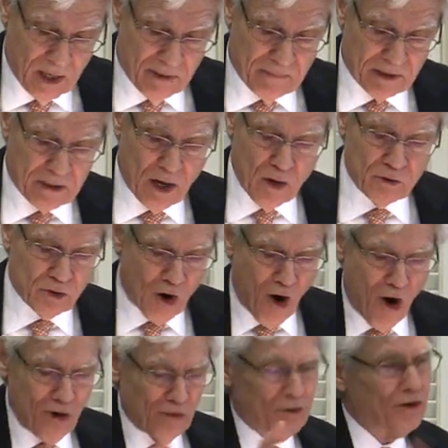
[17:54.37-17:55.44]
But those
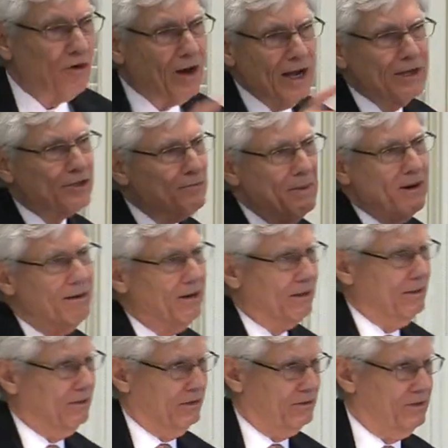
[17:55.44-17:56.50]
aren't the greatest
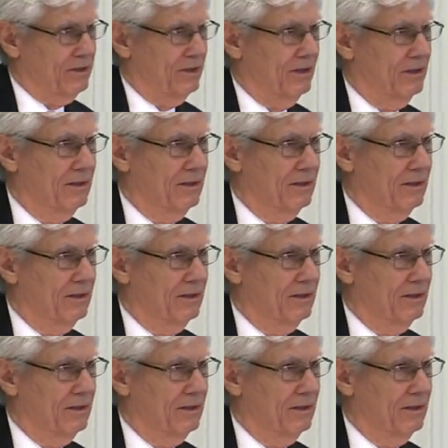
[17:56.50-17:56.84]
miracles.